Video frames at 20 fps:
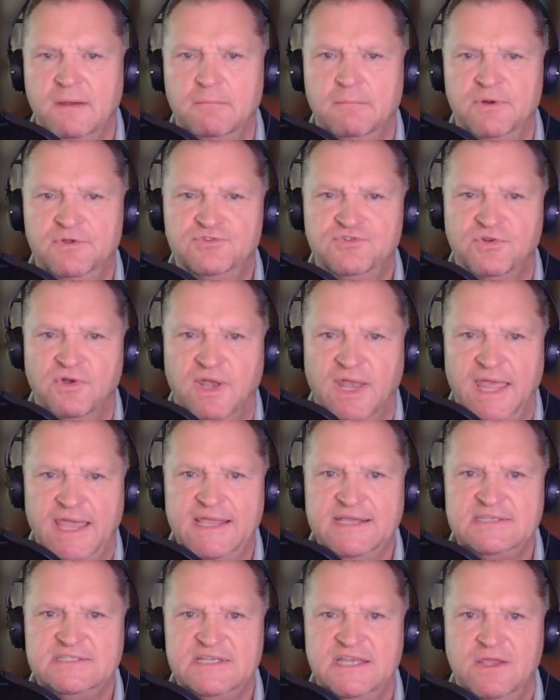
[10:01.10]
But your
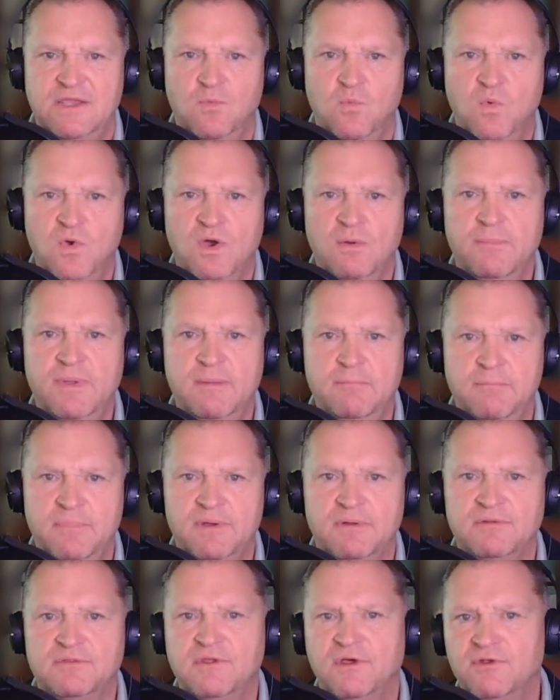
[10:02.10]
legacy will be
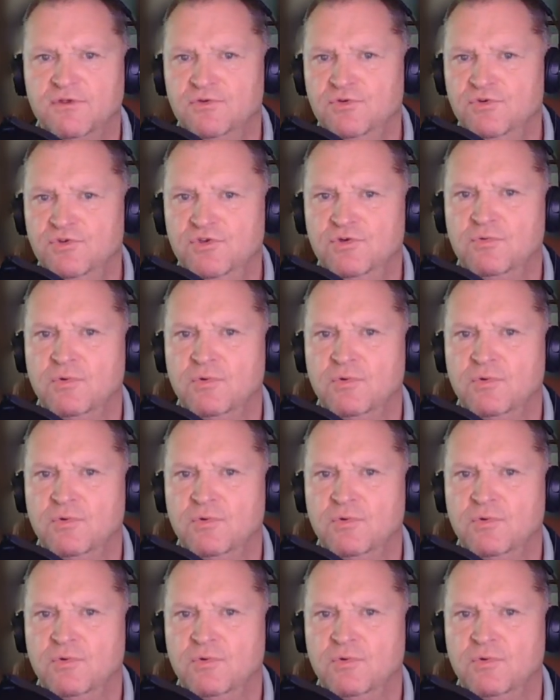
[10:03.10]
built on who you